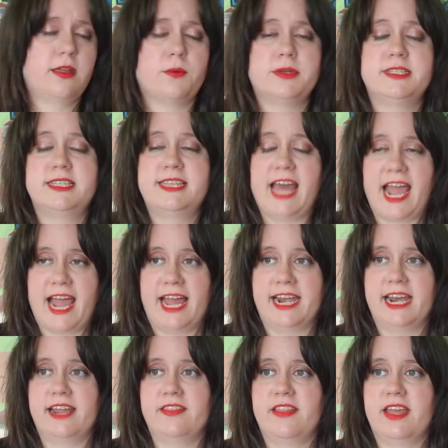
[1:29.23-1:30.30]
There was that,
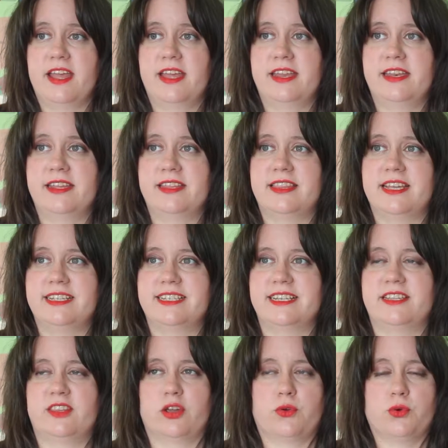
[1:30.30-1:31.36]
and then they
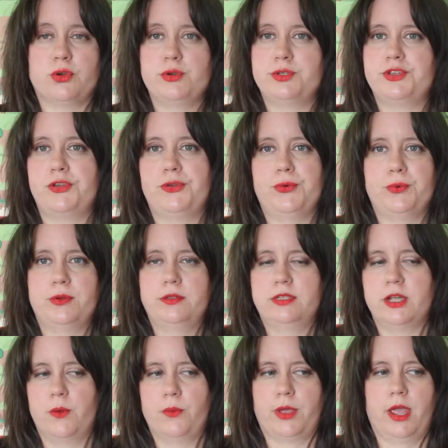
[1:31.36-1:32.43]
did The Crew 2,
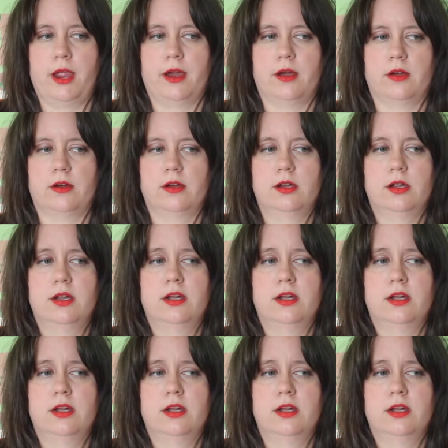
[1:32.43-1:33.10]
don't care.